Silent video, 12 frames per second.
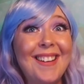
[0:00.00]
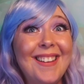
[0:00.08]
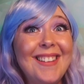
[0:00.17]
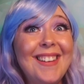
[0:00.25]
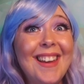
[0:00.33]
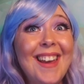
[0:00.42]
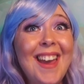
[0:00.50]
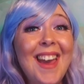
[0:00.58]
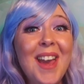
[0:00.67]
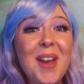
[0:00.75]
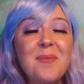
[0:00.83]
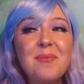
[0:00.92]

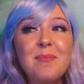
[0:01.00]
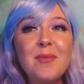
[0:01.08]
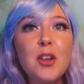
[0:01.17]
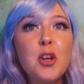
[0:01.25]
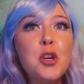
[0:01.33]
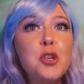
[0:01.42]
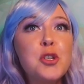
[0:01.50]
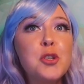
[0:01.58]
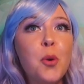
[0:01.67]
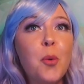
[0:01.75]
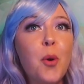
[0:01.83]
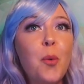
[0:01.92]
Yeah.
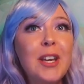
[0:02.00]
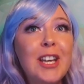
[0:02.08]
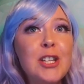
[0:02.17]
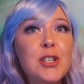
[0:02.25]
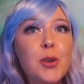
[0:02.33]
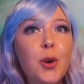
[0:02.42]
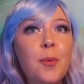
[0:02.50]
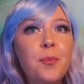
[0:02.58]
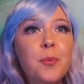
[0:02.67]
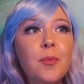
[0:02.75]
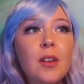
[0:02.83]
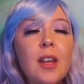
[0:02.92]
So what we can do
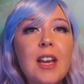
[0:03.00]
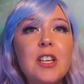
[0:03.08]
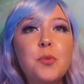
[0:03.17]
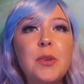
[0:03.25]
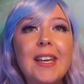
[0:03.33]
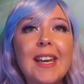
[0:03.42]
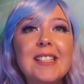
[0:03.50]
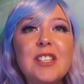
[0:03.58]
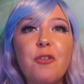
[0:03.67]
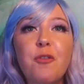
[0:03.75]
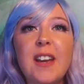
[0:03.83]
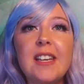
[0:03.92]
is we get to
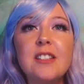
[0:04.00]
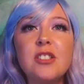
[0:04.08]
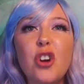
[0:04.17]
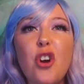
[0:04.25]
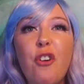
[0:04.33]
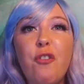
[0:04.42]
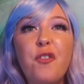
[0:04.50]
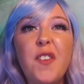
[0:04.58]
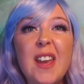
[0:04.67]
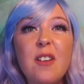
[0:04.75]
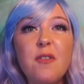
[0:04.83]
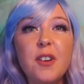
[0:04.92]
find our
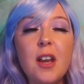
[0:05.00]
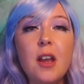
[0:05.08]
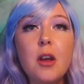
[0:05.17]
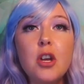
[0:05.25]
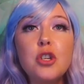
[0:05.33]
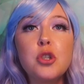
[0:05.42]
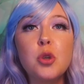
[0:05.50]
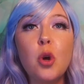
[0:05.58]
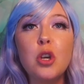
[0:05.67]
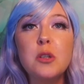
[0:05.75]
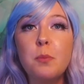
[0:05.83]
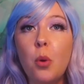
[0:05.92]
favourite
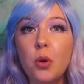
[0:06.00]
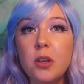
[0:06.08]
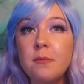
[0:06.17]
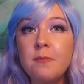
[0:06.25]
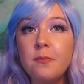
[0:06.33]
Scots poem